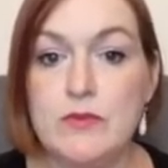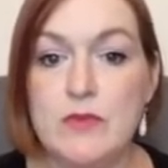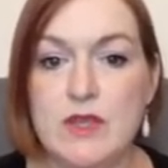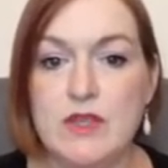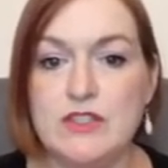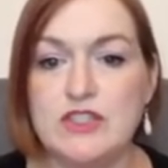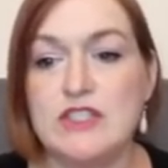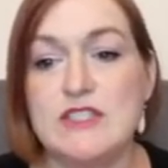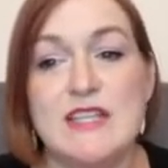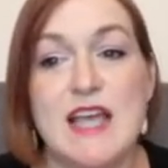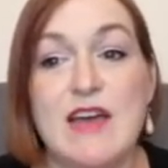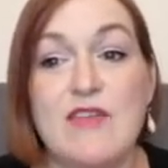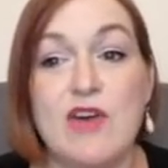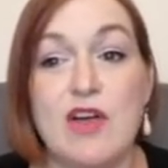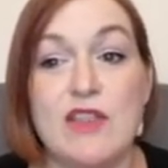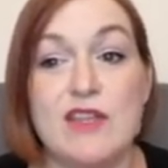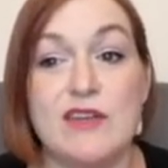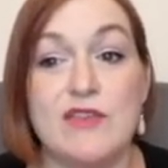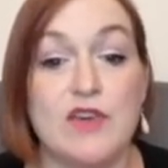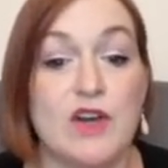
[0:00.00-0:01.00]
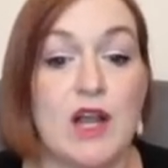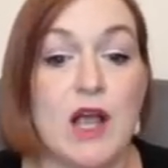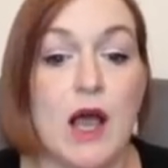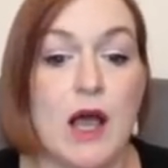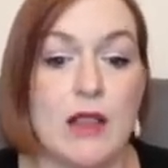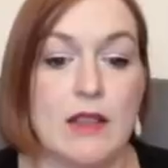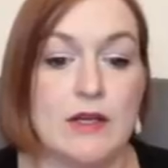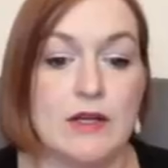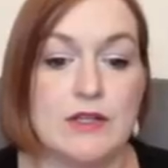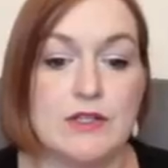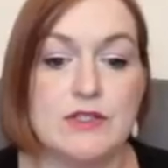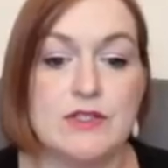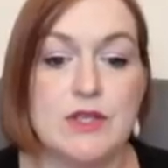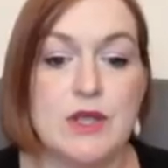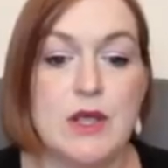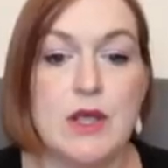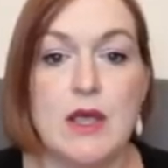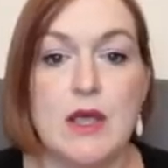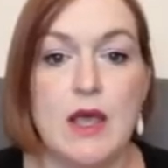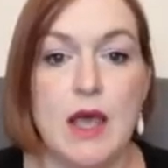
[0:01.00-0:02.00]
just to have all the different colors.
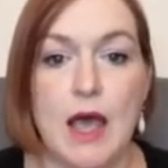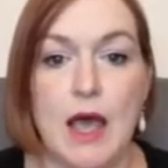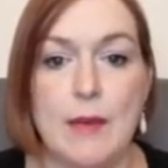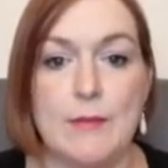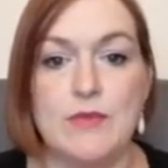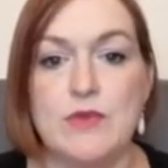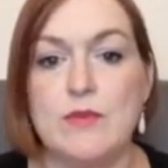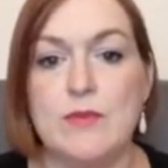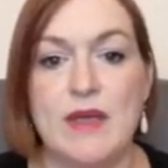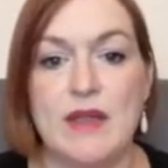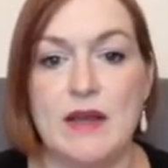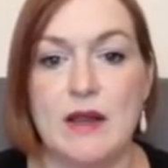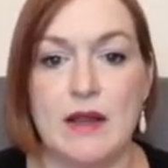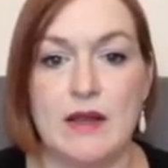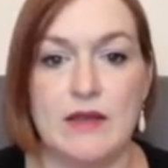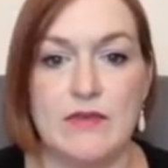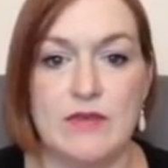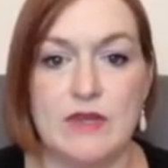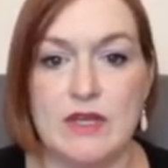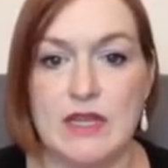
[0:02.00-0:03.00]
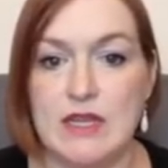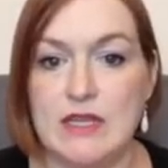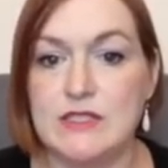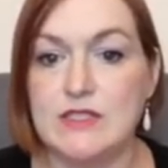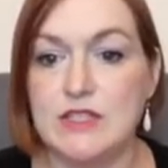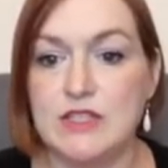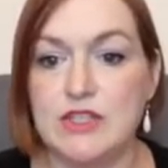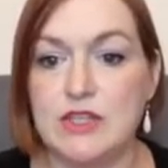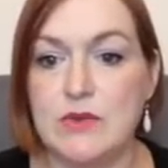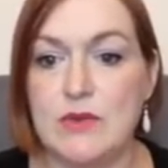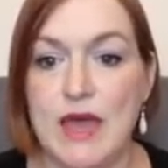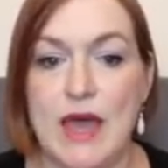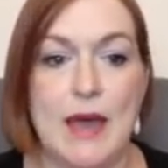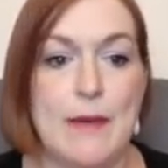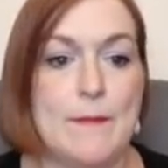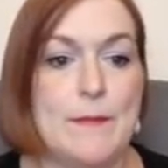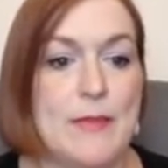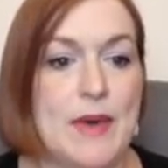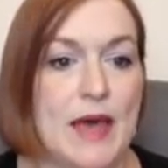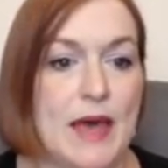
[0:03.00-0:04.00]
Um, you may not even need to do
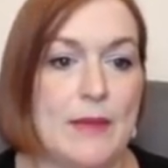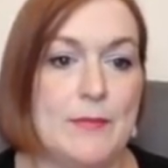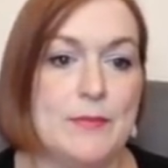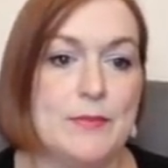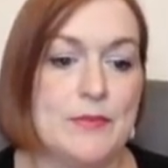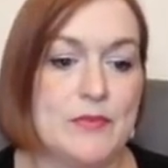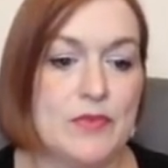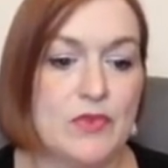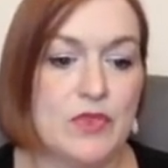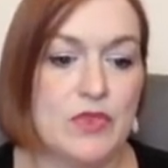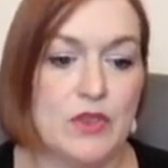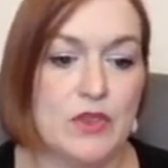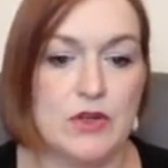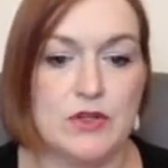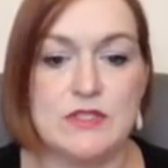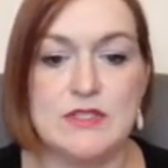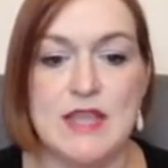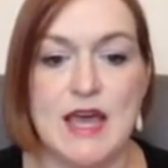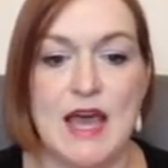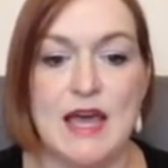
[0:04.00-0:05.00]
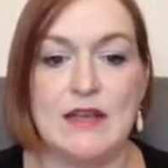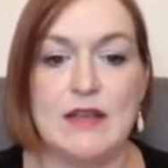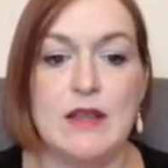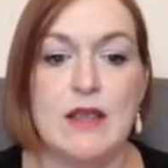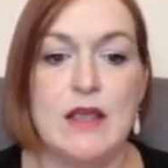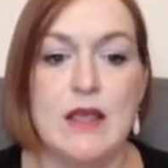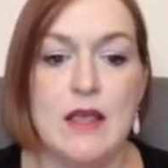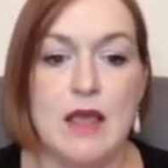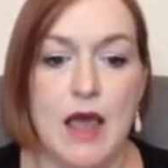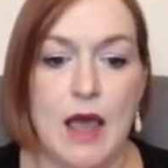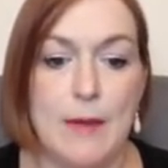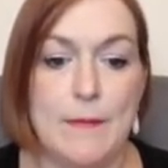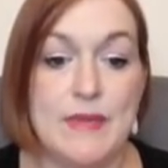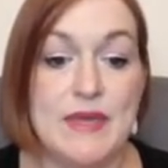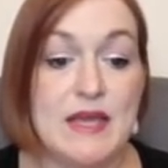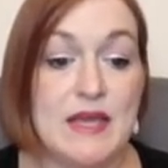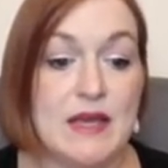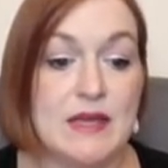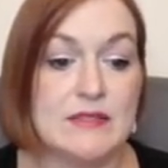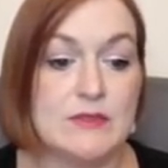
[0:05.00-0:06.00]
that, but there's that. Um,
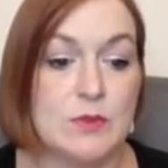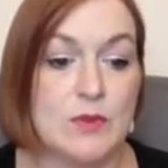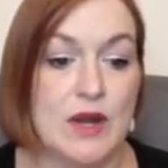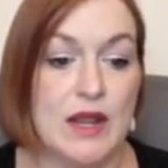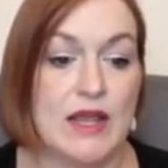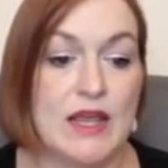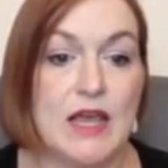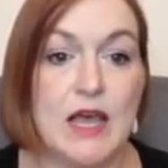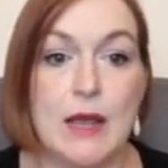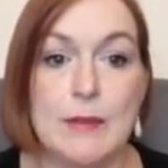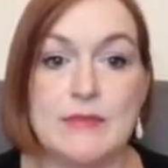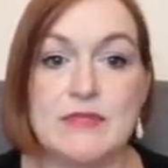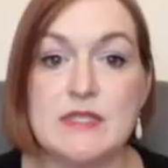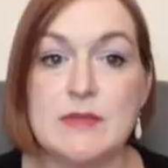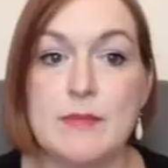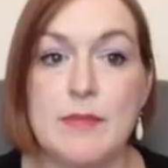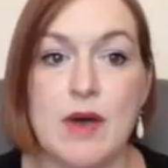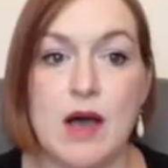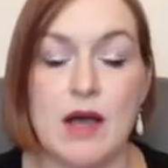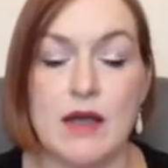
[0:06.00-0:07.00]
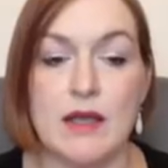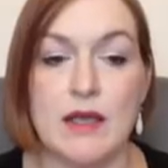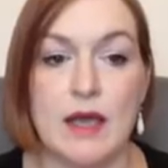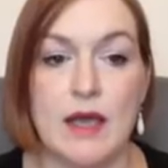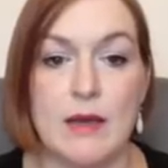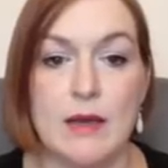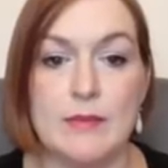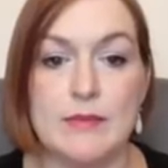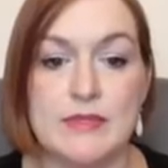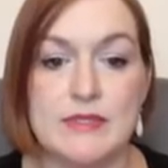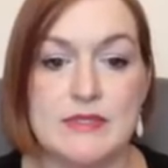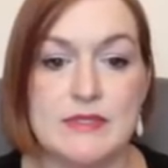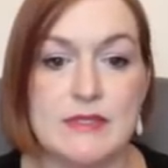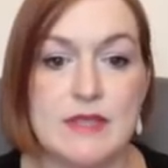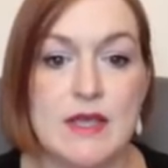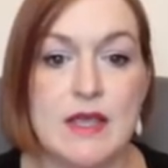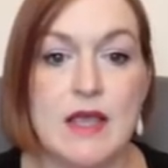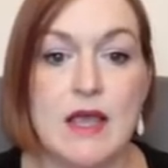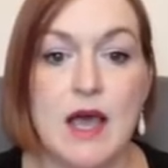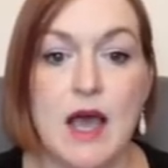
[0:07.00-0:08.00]
because when I come to mockups,
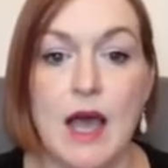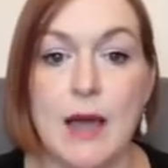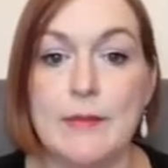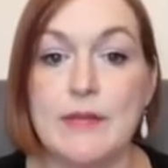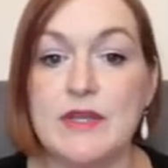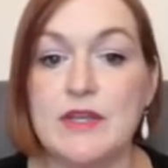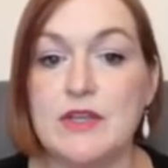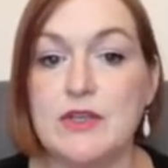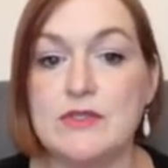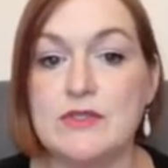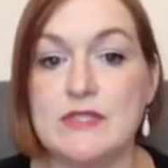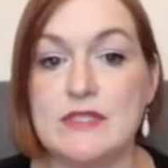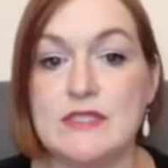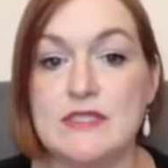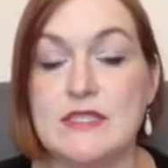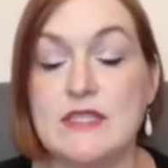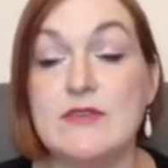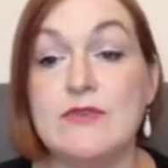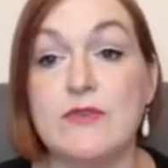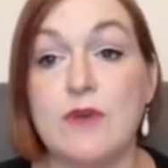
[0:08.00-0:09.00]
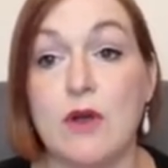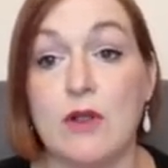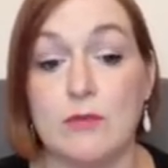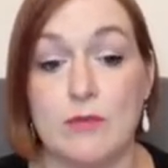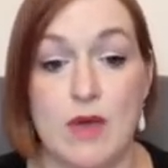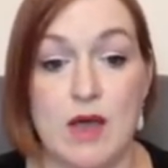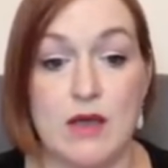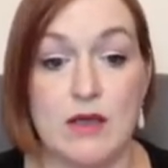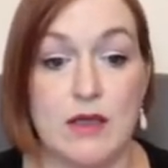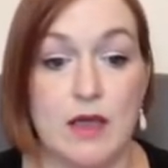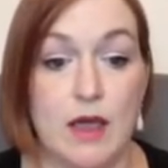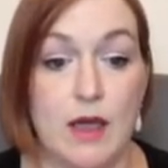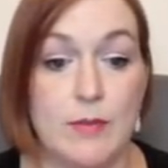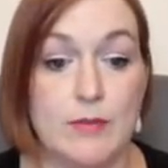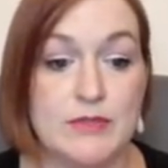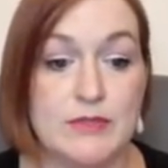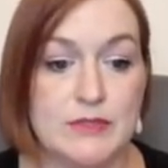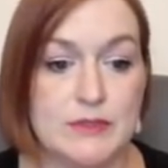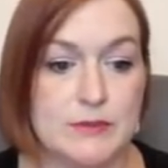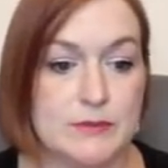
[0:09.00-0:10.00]
I'm going to use the default
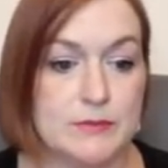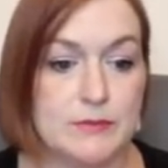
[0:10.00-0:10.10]
mockups